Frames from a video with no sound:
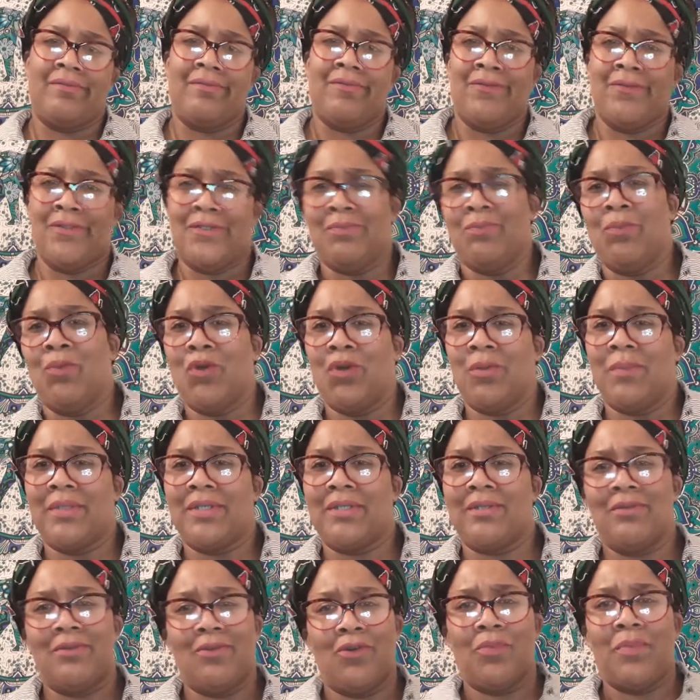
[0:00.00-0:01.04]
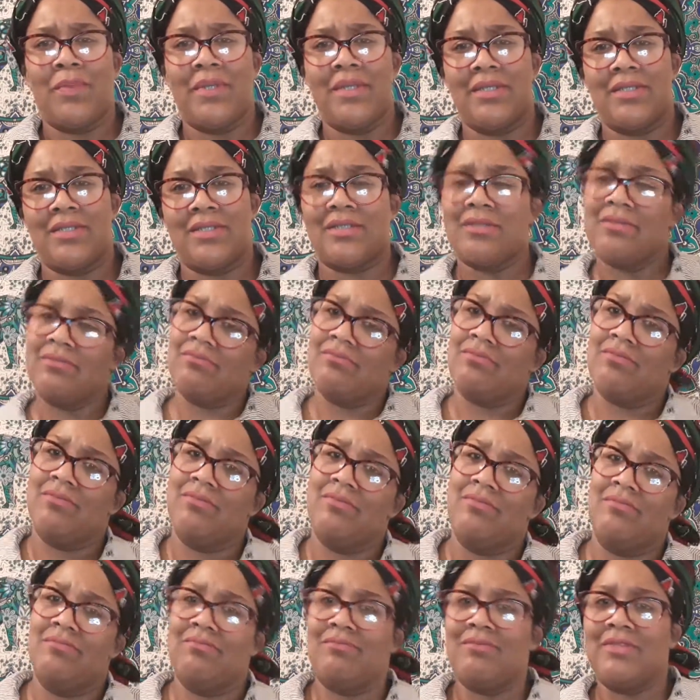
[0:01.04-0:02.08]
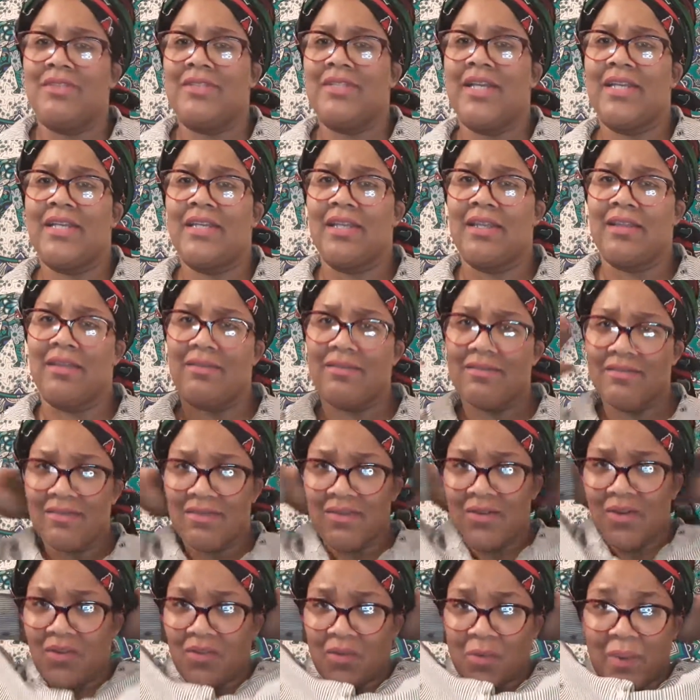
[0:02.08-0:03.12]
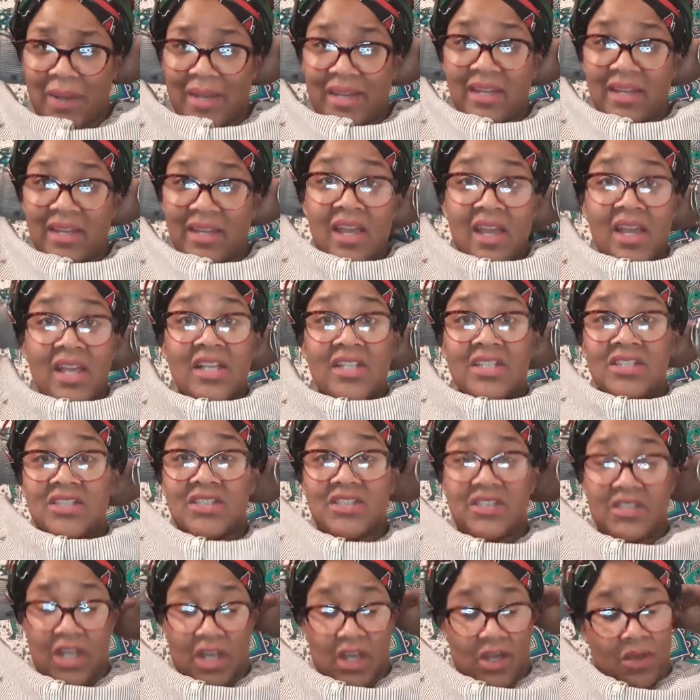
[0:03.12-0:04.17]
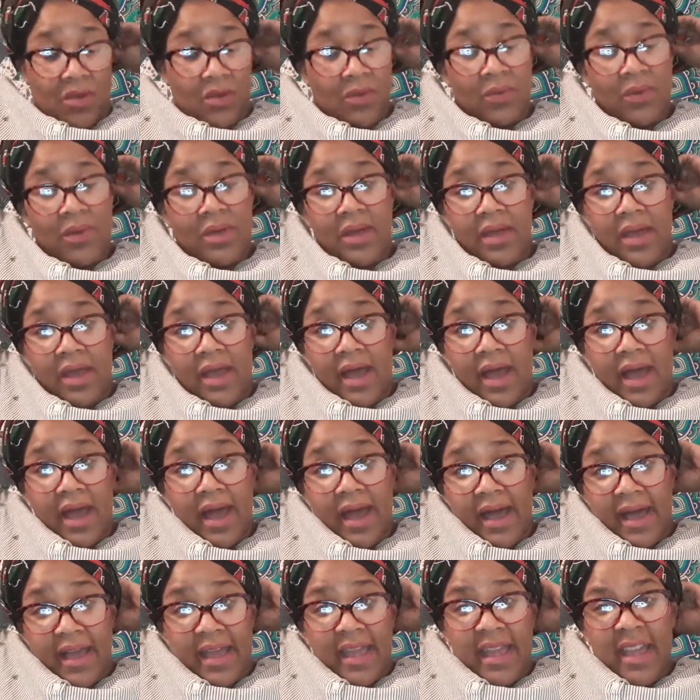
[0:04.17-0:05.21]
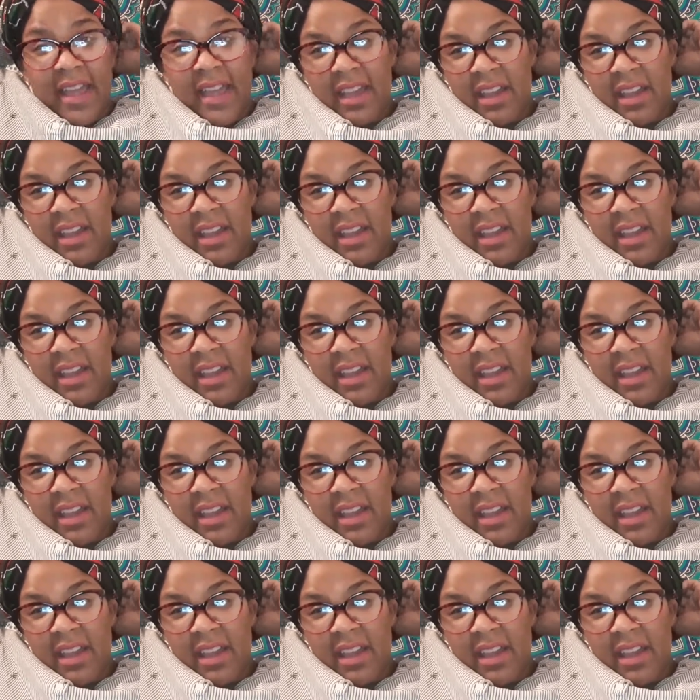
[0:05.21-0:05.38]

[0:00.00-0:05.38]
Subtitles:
It's morbid, obese, deadly overweight. So I've